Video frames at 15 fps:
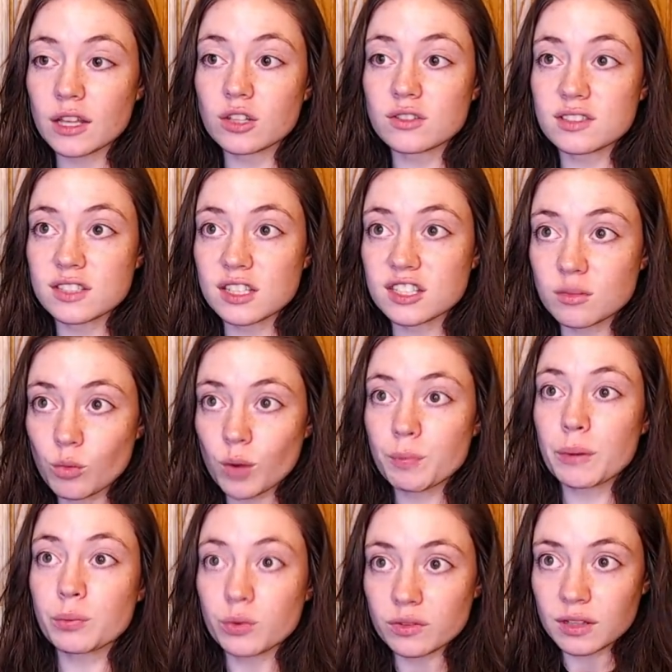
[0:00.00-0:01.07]
you see some more
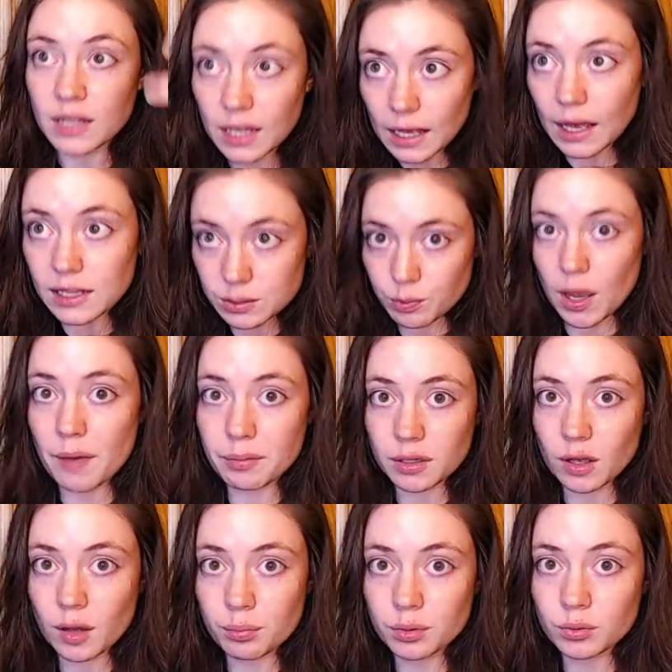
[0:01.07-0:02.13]
people with Geass popping
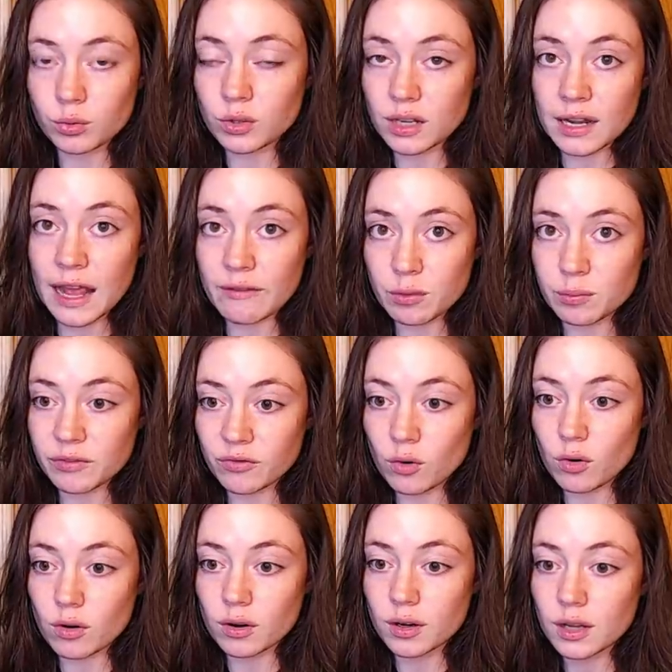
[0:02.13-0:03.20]
up who didn't have it
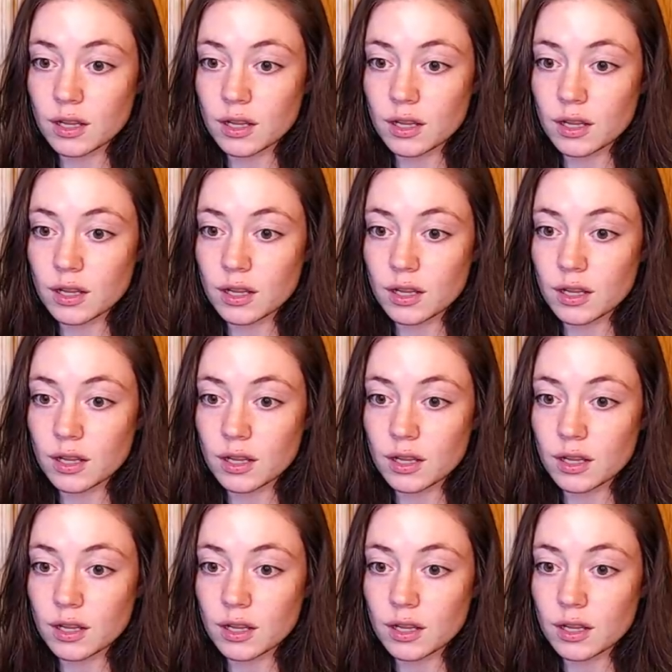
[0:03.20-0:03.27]
before,